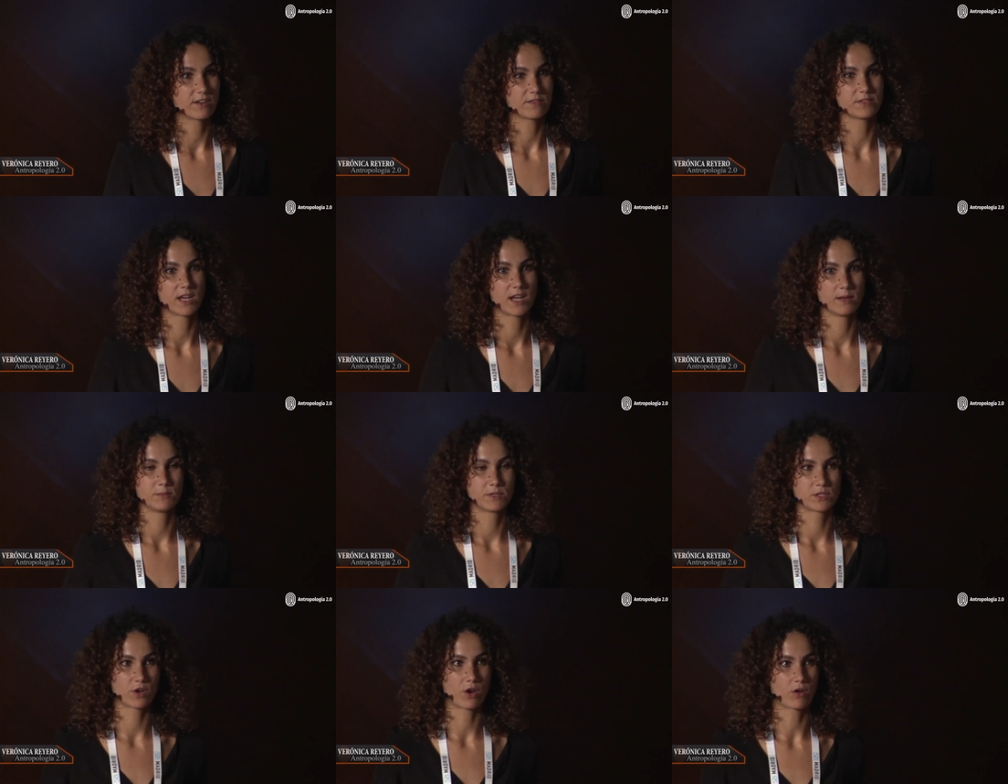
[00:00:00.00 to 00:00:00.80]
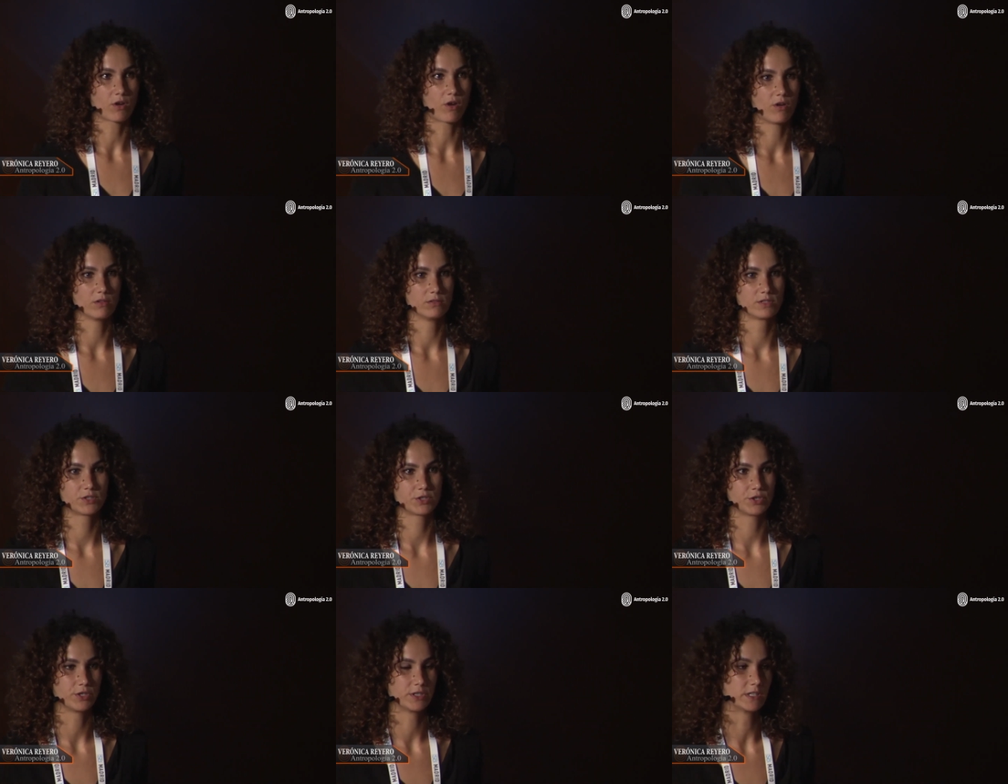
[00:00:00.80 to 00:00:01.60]
of times talk on
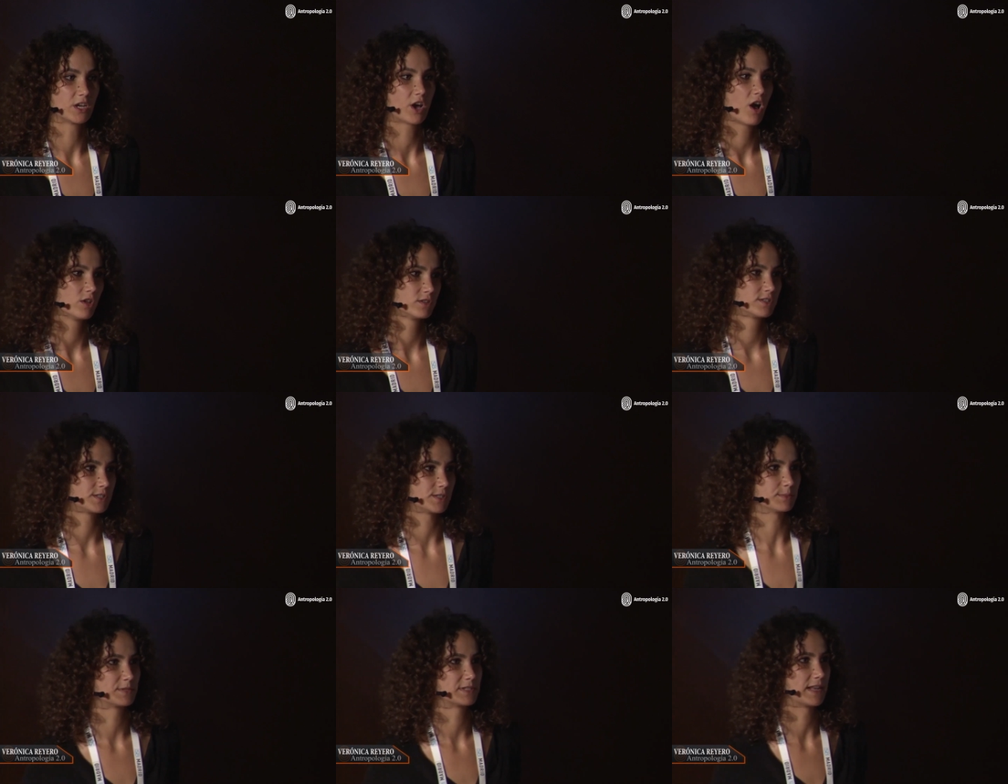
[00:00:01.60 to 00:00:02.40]
certain concepts